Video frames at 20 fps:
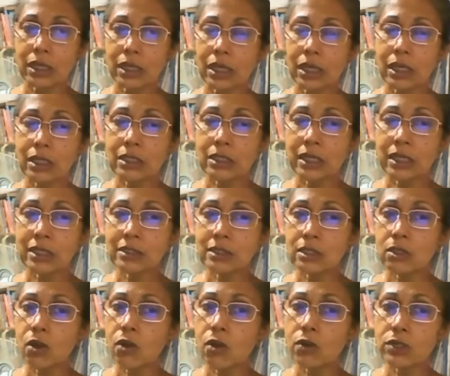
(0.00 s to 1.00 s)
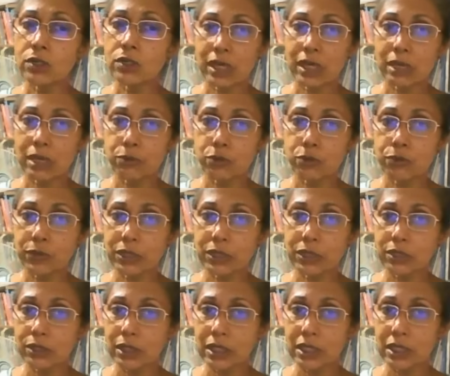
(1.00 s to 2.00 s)
It takes a long time to build
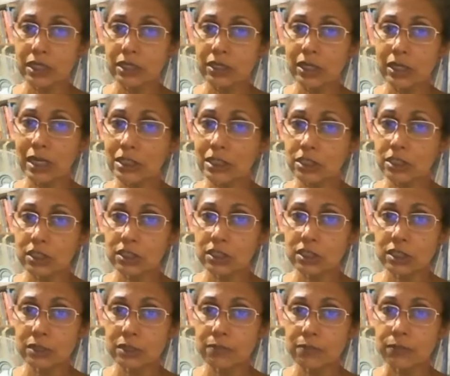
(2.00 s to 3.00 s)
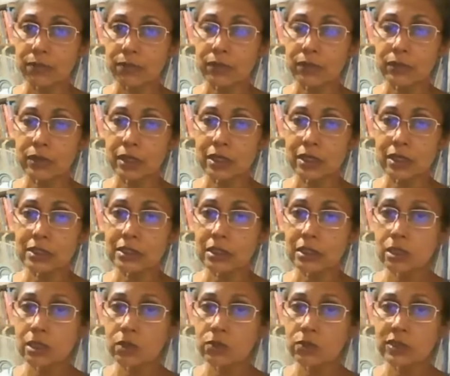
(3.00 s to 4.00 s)
a relationship that is
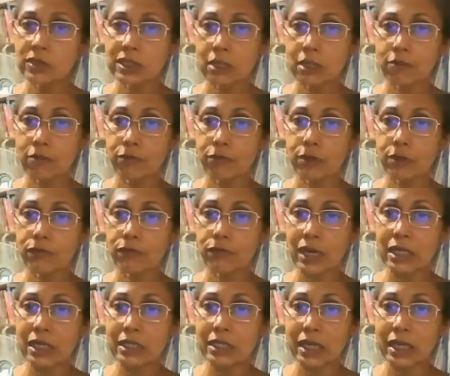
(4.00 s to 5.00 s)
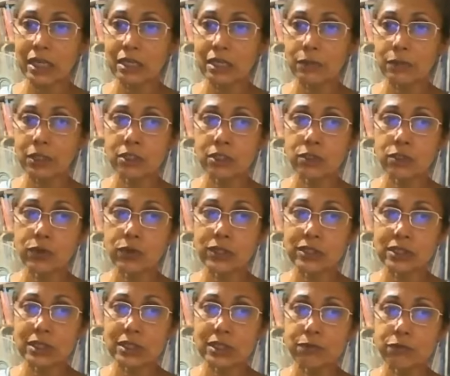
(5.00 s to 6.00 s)
close enough for a wild animal to
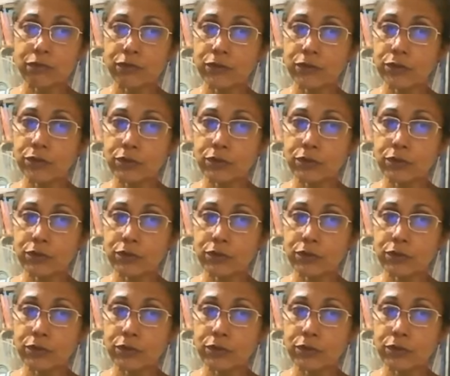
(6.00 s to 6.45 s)
accept food